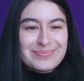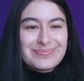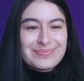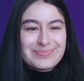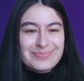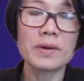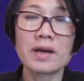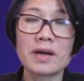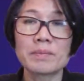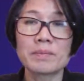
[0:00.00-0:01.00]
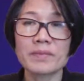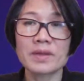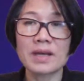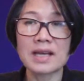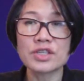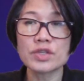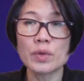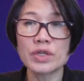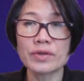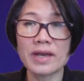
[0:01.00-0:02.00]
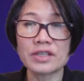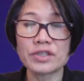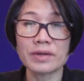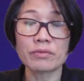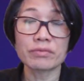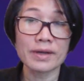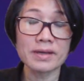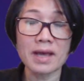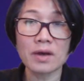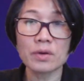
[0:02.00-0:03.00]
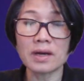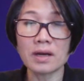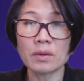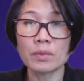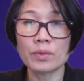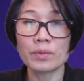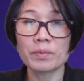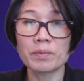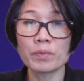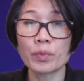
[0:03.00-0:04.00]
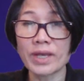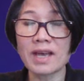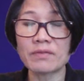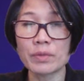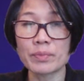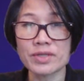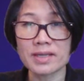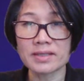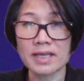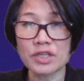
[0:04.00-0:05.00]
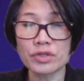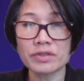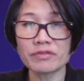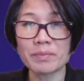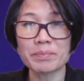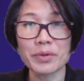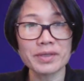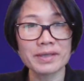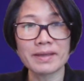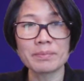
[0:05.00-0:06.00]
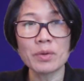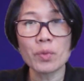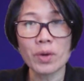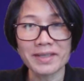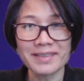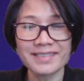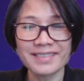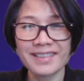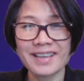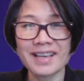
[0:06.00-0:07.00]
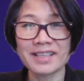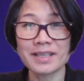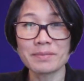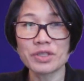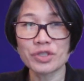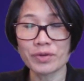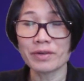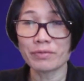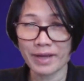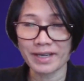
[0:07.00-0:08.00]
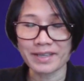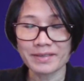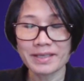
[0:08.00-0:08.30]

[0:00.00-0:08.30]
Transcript: Oh, I just want to add to that. Right now, we have the presentation from booklet number 1 and number 2 already.